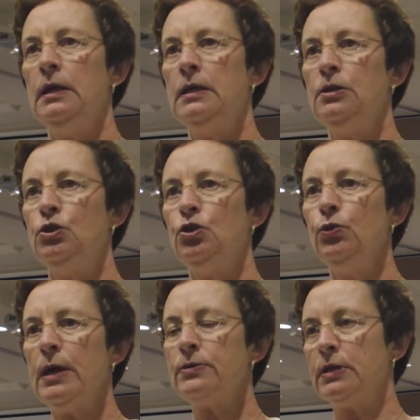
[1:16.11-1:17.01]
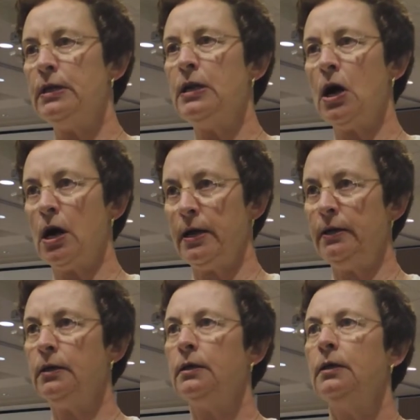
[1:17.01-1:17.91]
in
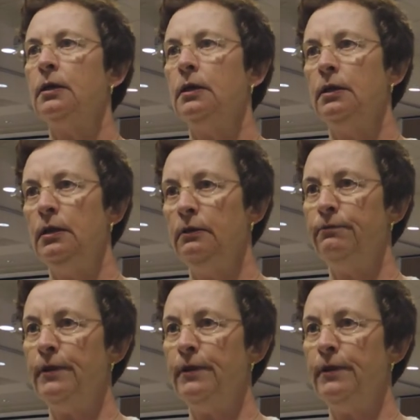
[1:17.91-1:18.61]
2009, the